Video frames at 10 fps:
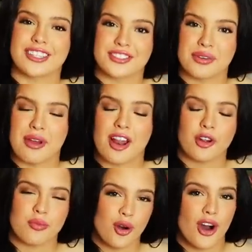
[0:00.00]
in the summer, and I
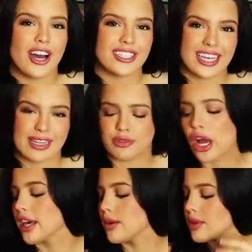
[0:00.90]
can put a denim
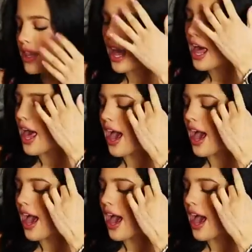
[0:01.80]
jacket with it